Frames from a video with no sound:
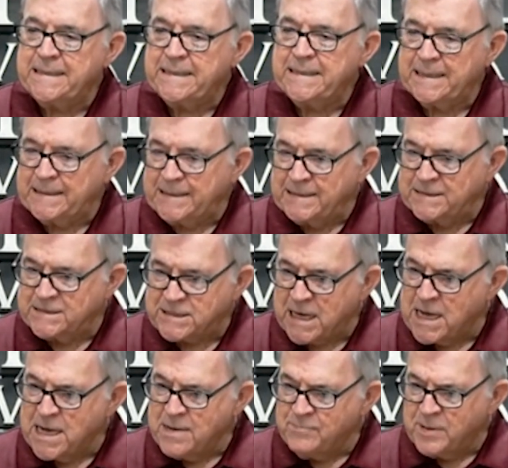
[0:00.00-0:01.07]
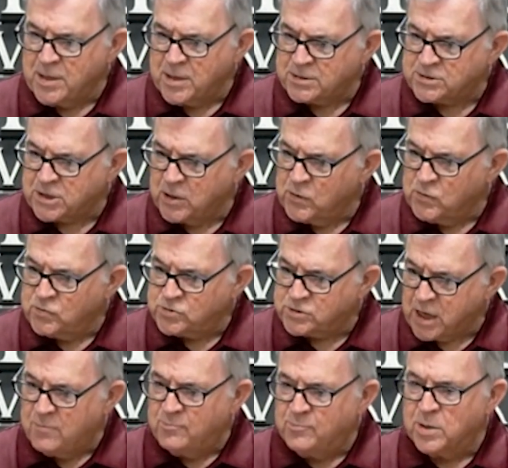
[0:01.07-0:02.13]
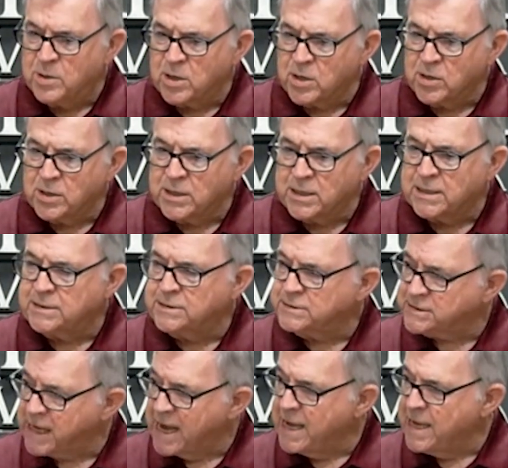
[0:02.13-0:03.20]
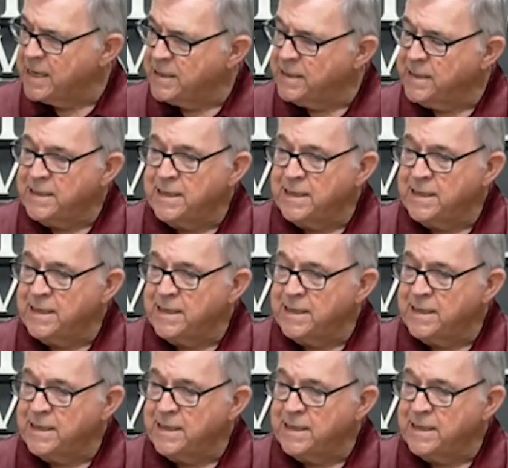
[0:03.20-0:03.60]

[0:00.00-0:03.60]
And then some are so somber and sad.